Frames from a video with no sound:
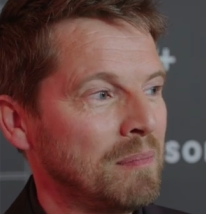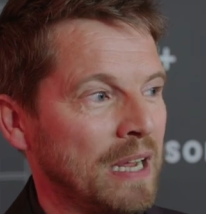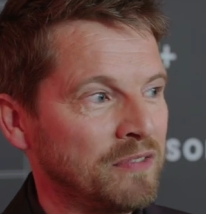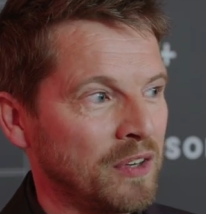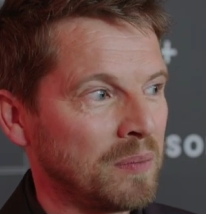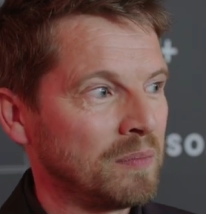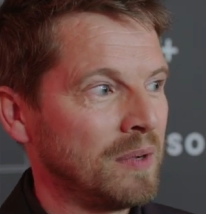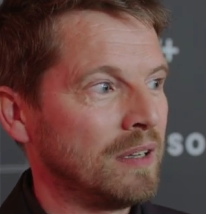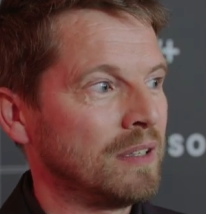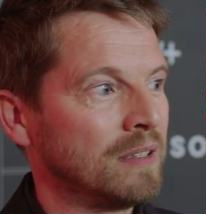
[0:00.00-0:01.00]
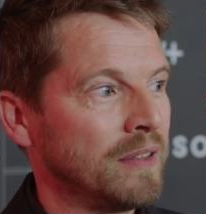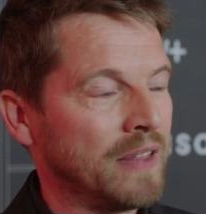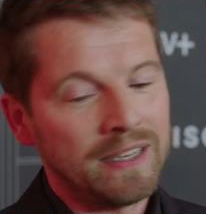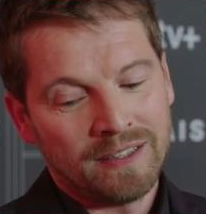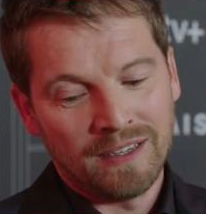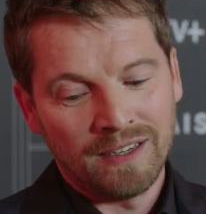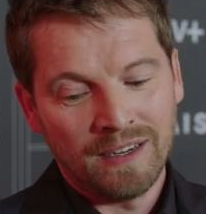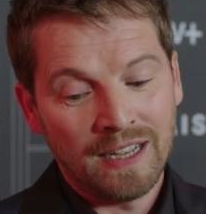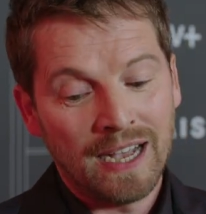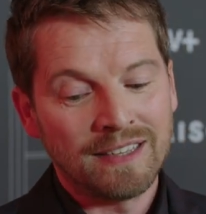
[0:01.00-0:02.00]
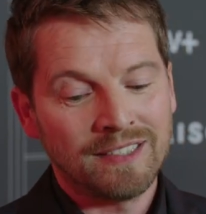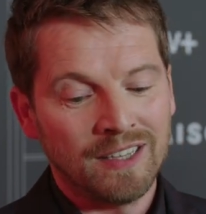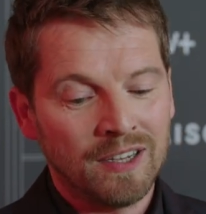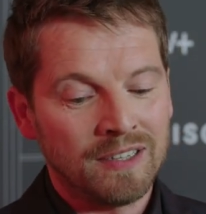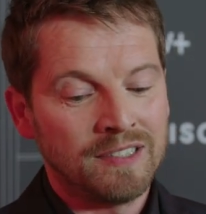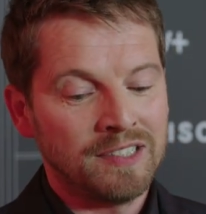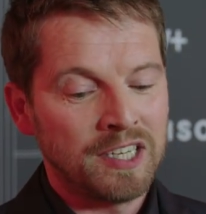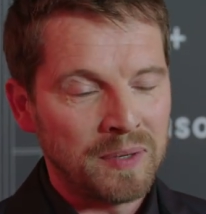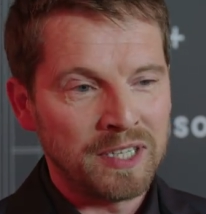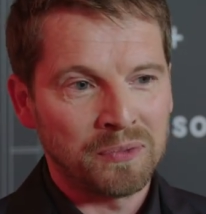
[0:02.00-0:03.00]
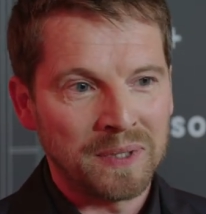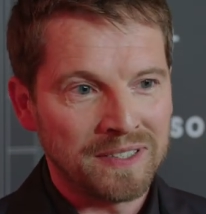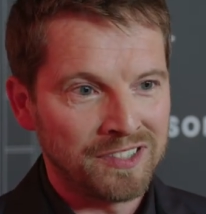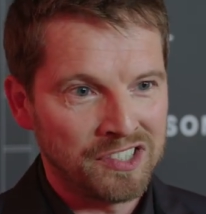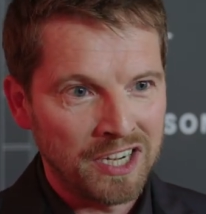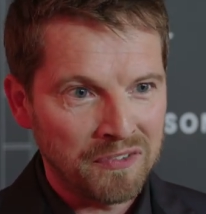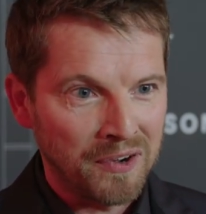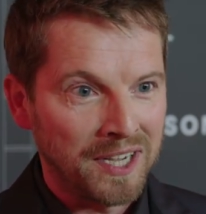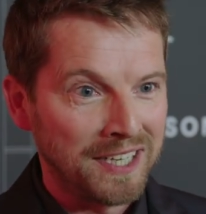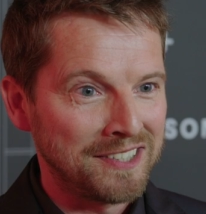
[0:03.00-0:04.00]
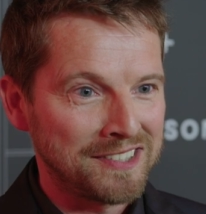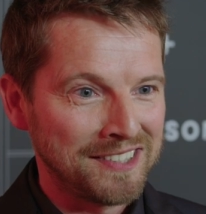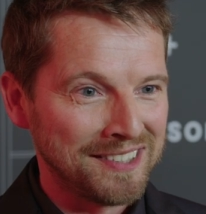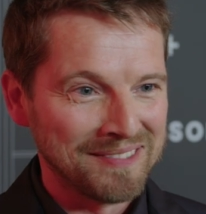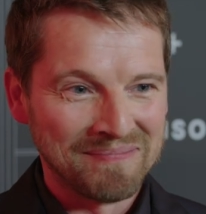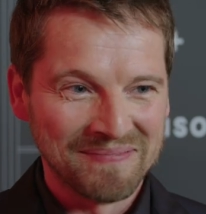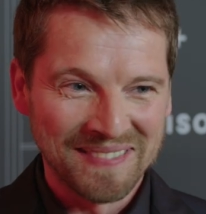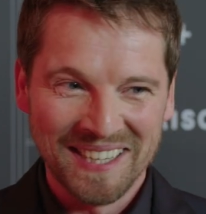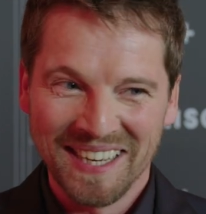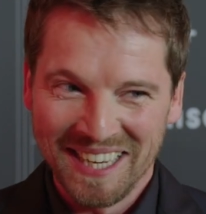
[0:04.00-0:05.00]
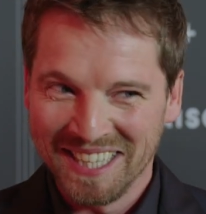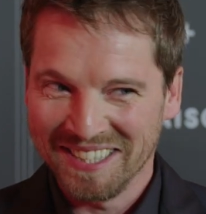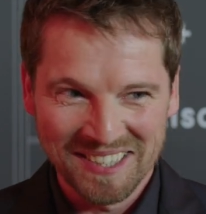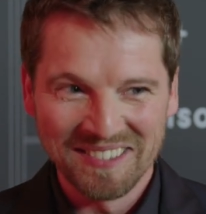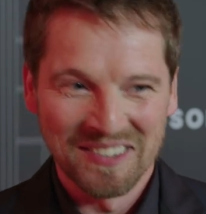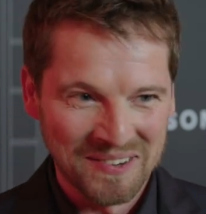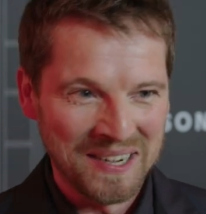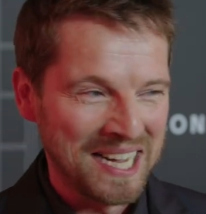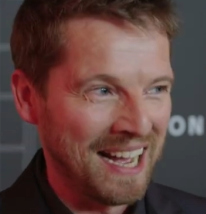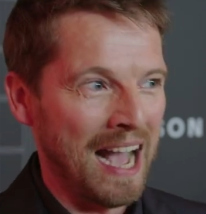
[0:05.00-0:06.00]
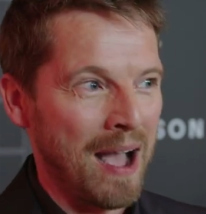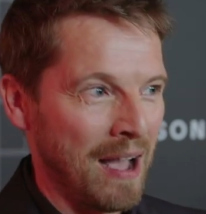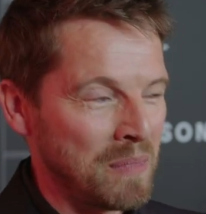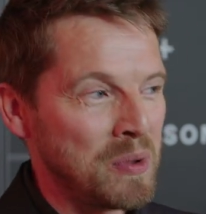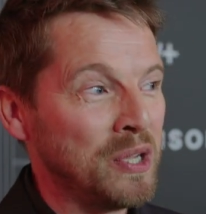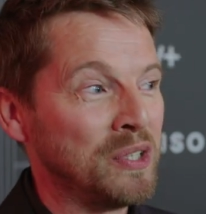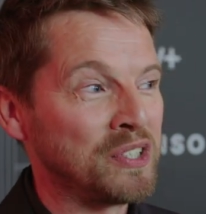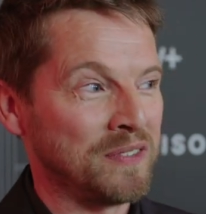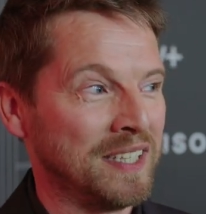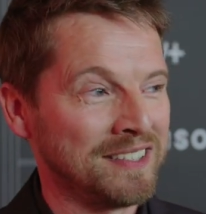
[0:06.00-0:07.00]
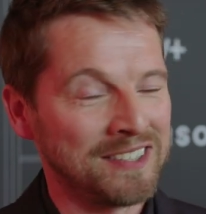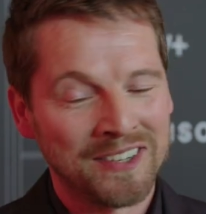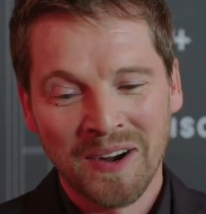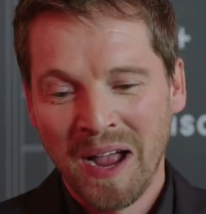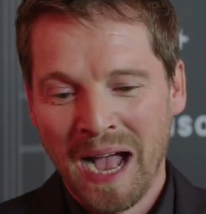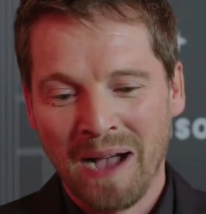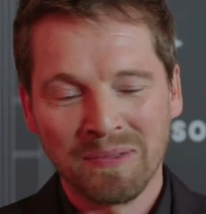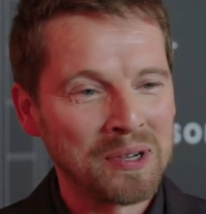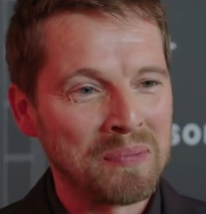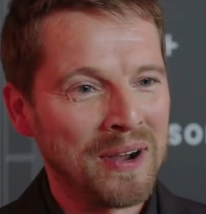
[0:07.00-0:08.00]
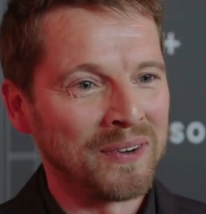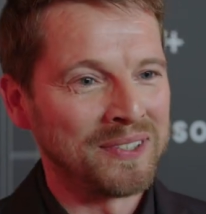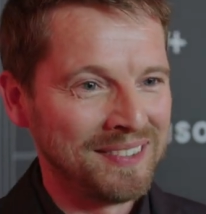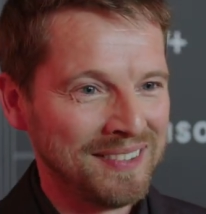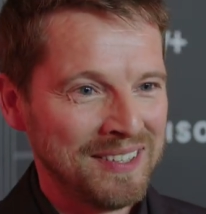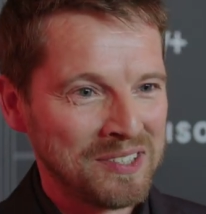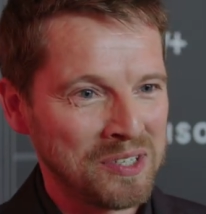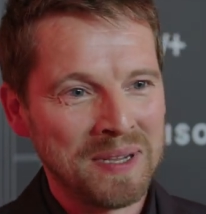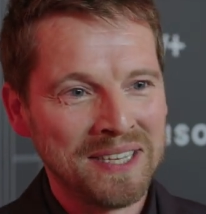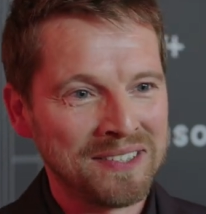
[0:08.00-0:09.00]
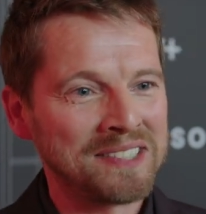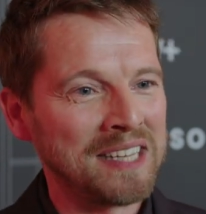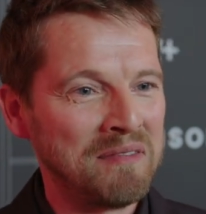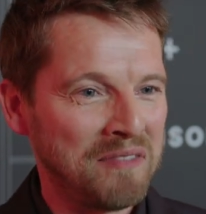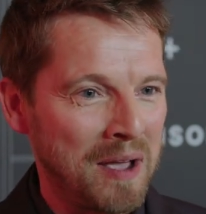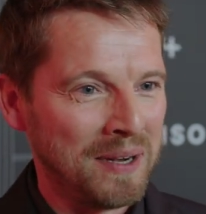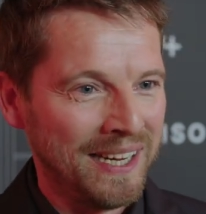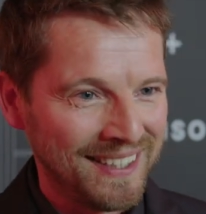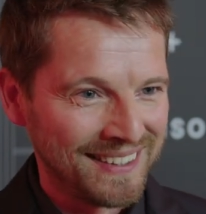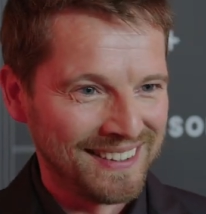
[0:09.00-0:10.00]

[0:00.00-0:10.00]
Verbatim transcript: platform uh, that uh, has a series with uh, Jennifer Aniston is really, I'm a huge fan. So I'm so proud to be in the same family.